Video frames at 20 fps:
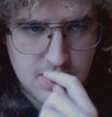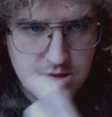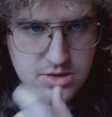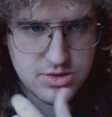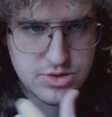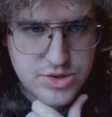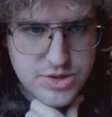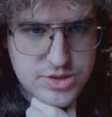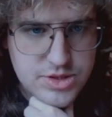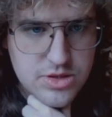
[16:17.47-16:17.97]

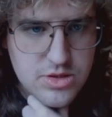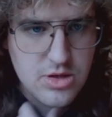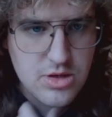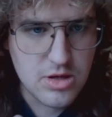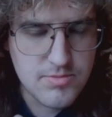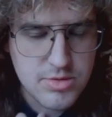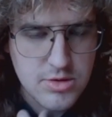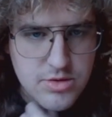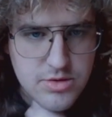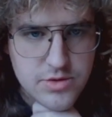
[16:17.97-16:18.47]
Just
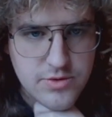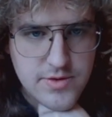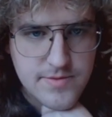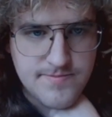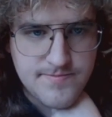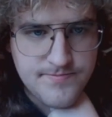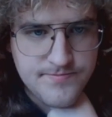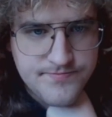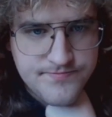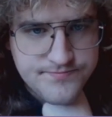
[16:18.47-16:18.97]
not
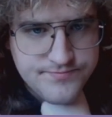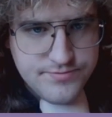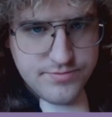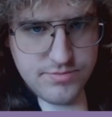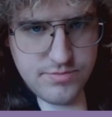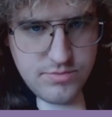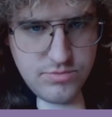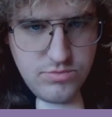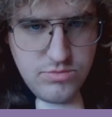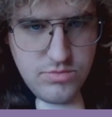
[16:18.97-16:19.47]
blundering.
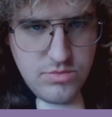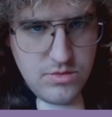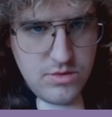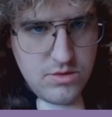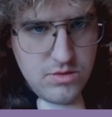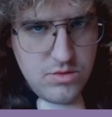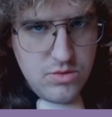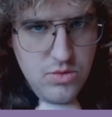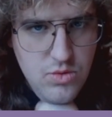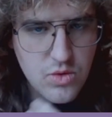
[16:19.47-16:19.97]

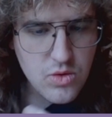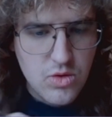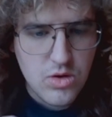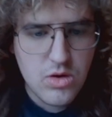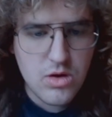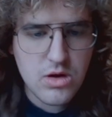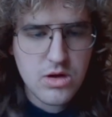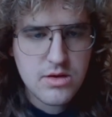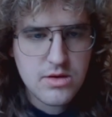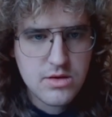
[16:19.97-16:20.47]

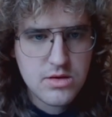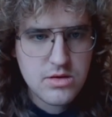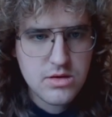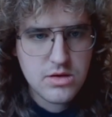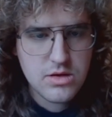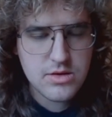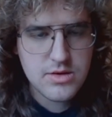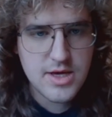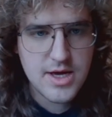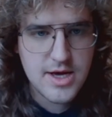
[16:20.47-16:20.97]
Oh,
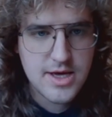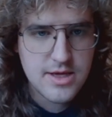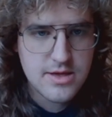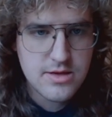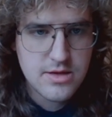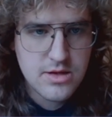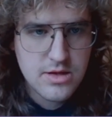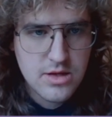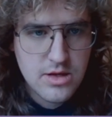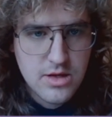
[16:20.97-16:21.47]
okay.
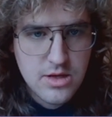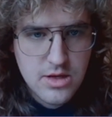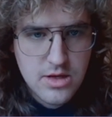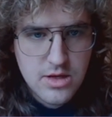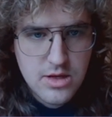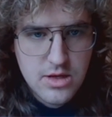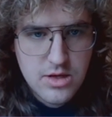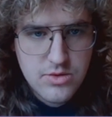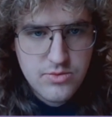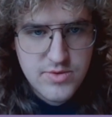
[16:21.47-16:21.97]

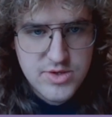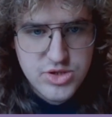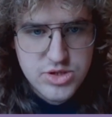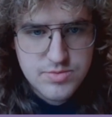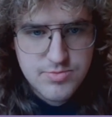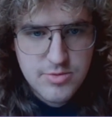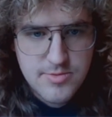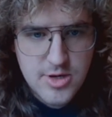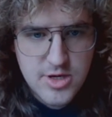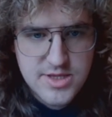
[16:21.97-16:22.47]
We're just
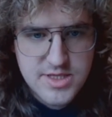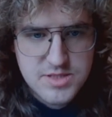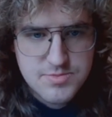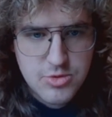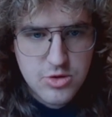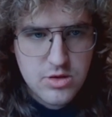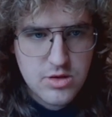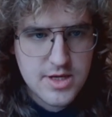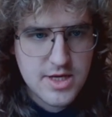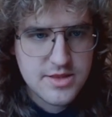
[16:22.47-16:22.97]
promoting this
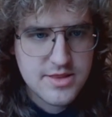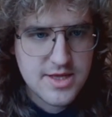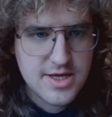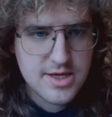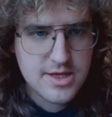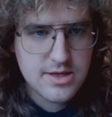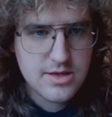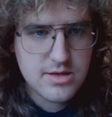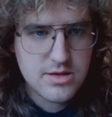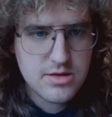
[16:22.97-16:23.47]
pawn, I
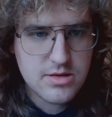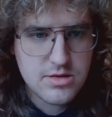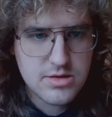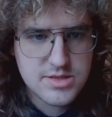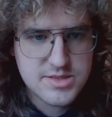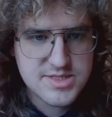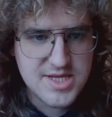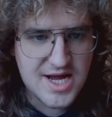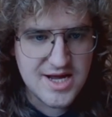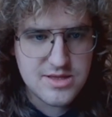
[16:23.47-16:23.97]
think.
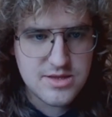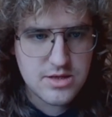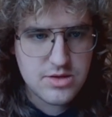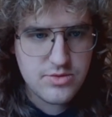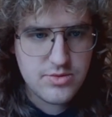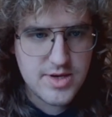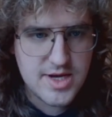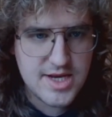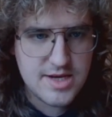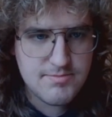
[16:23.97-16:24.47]
Sack the
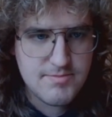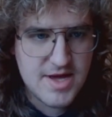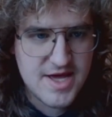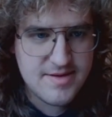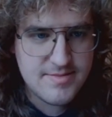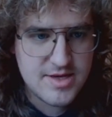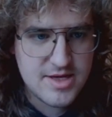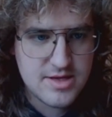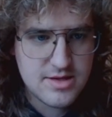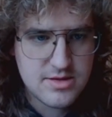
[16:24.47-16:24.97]
queen,
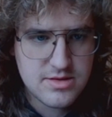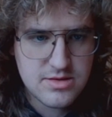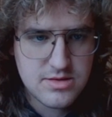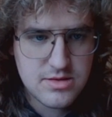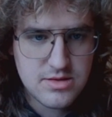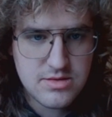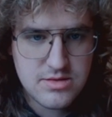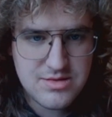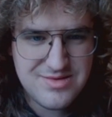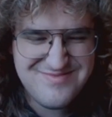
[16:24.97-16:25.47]
maybe.
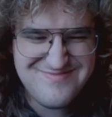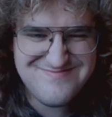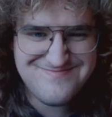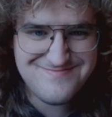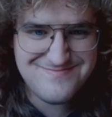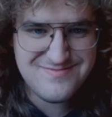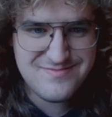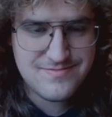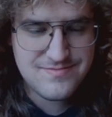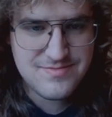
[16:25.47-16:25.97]

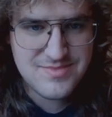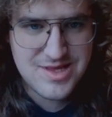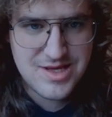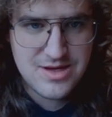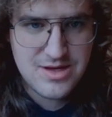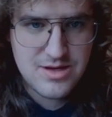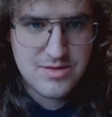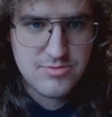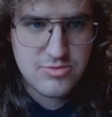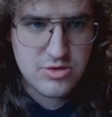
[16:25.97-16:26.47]

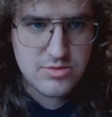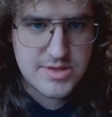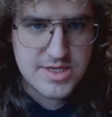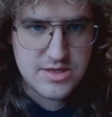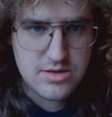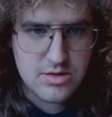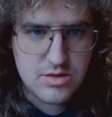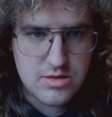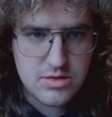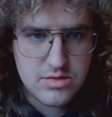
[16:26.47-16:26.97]
Probably
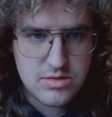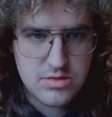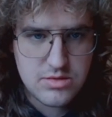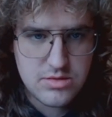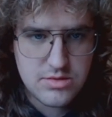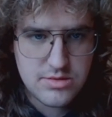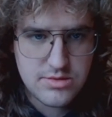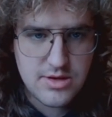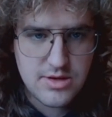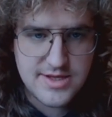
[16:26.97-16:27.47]
not.
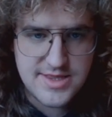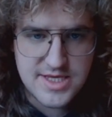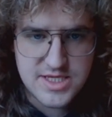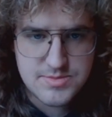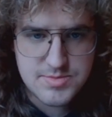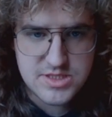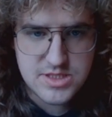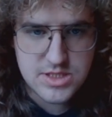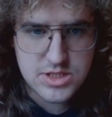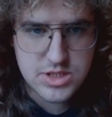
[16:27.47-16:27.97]
Not in this
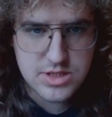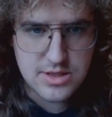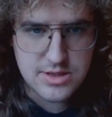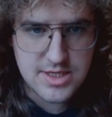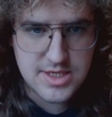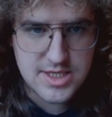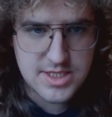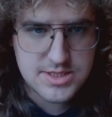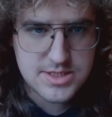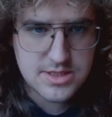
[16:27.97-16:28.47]
position, at
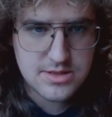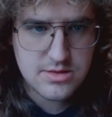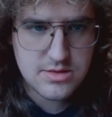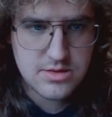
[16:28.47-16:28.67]
least.